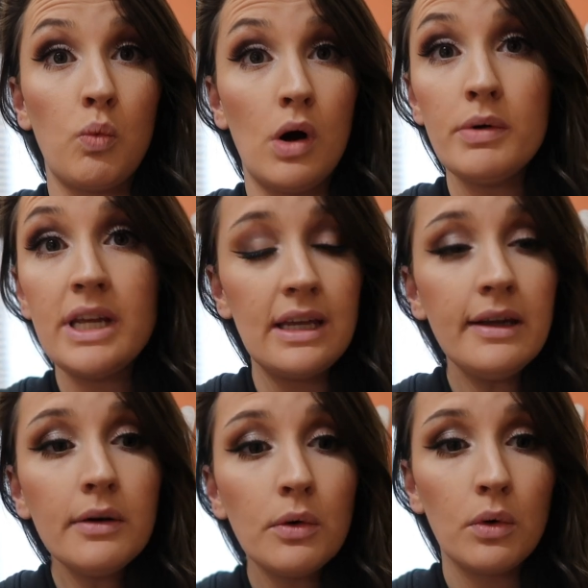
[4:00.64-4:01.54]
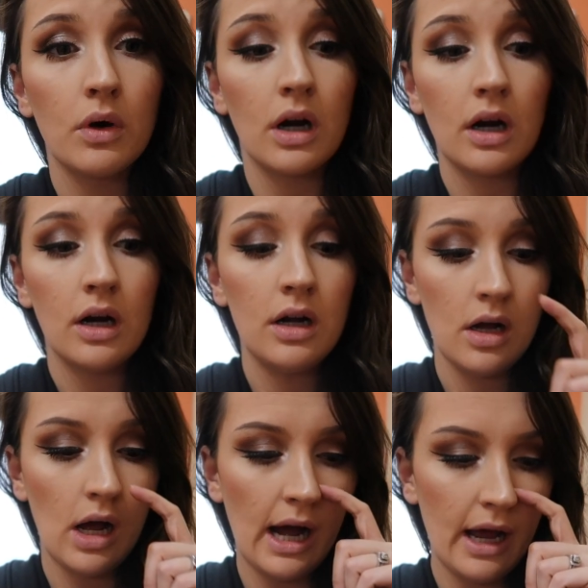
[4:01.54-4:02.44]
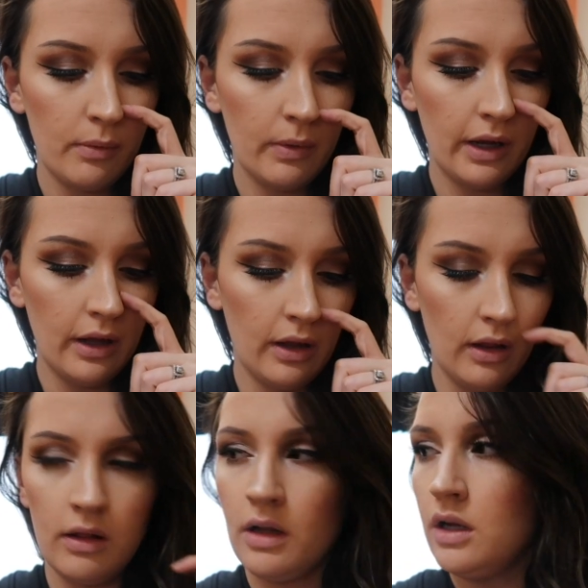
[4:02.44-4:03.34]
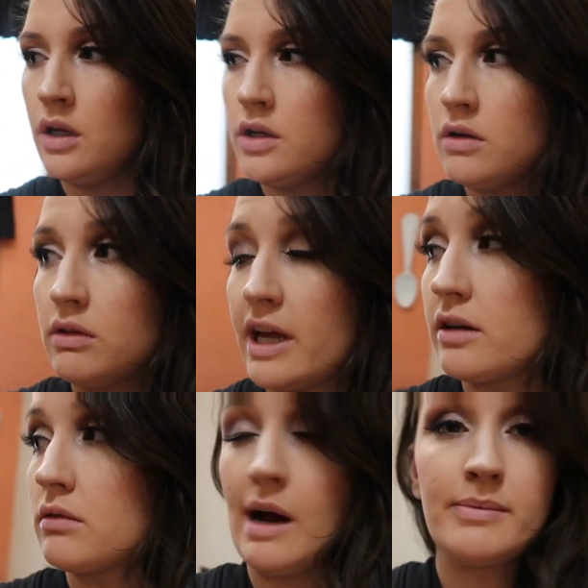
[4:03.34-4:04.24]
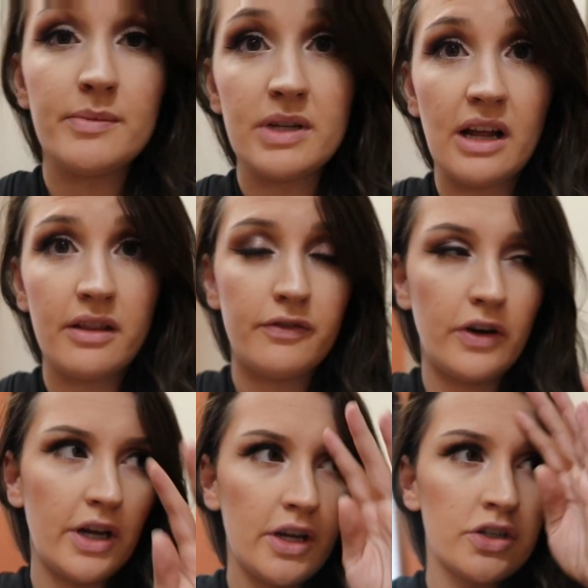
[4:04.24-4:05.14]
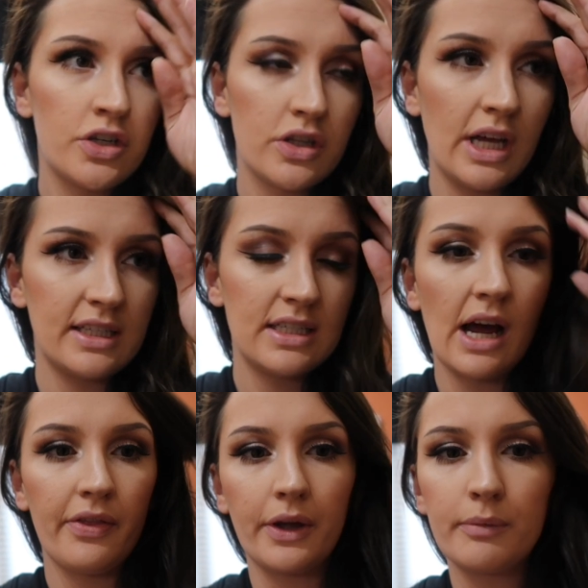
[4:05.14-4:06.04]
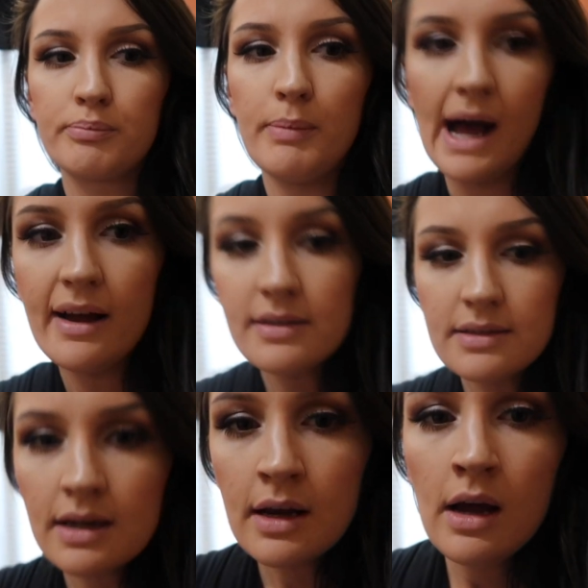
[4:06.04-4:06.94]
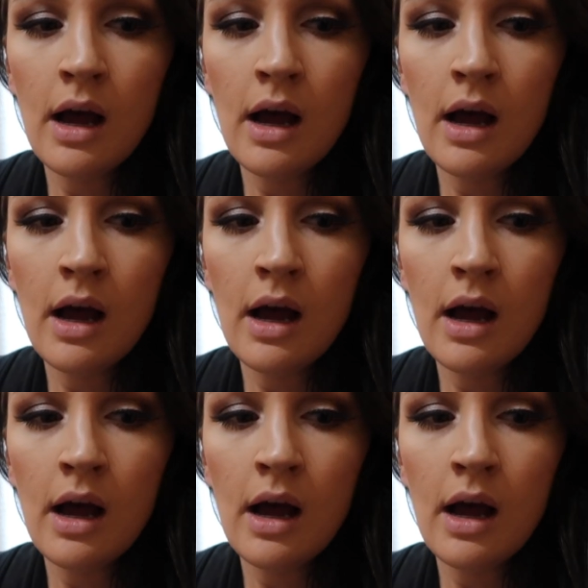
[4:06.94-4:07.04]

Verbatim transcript: won't eat or I will like grab something out of the fridge that's not the best.